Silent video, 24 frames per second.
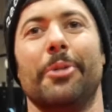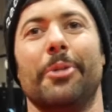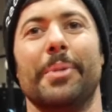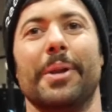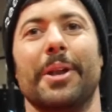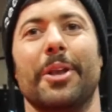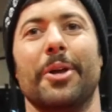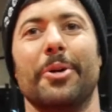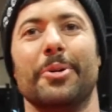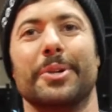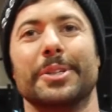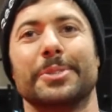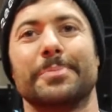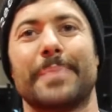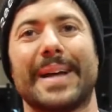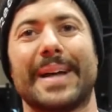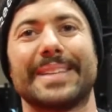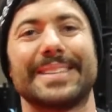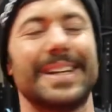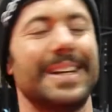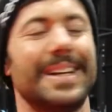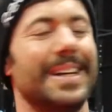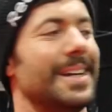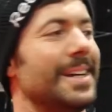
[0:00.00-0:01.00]
bit of load, it's
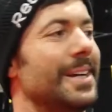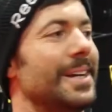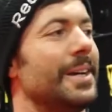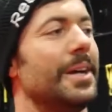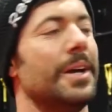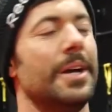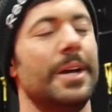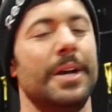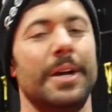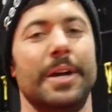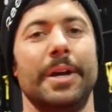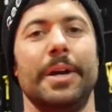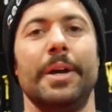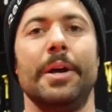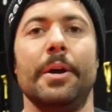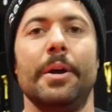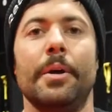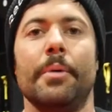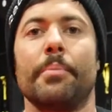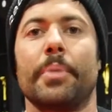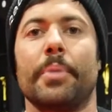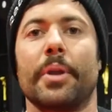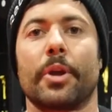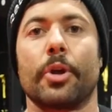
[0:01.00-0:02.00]
better.
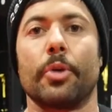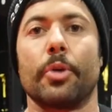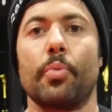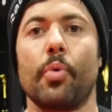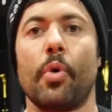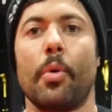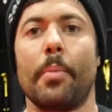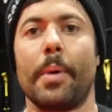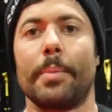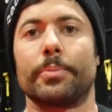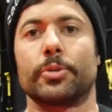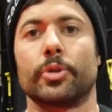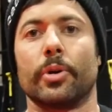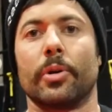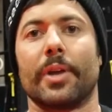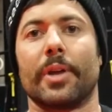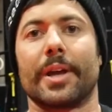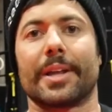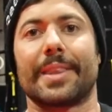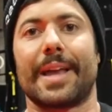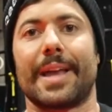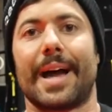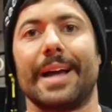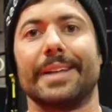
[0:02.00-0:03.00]
But a good warm-up drill
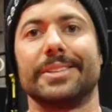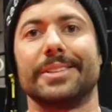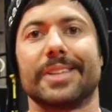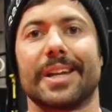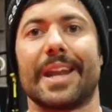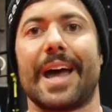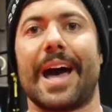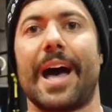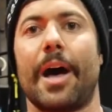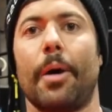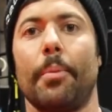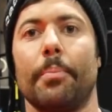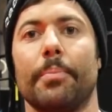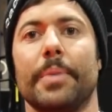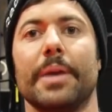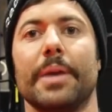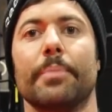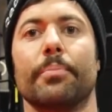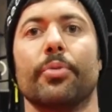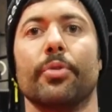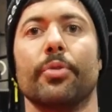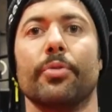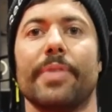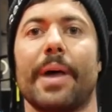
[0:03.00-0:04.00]
like that is going to help me
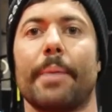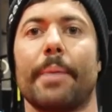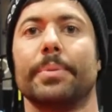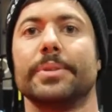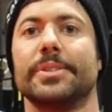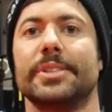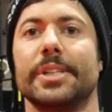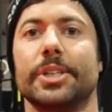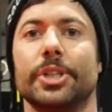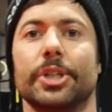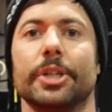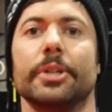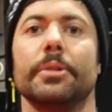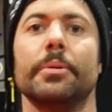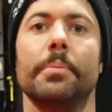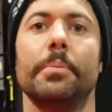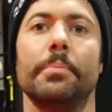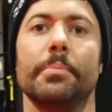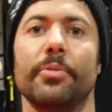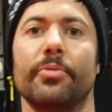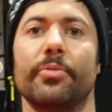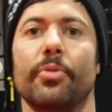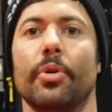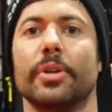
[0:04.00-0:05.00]
improve that position
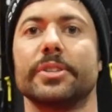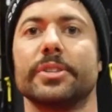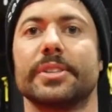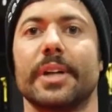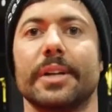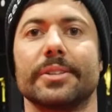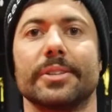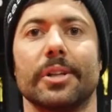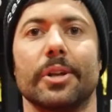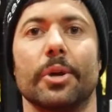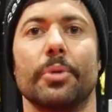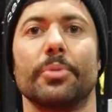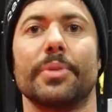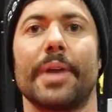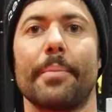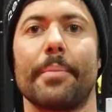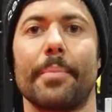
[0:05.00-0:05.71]
before I start to load that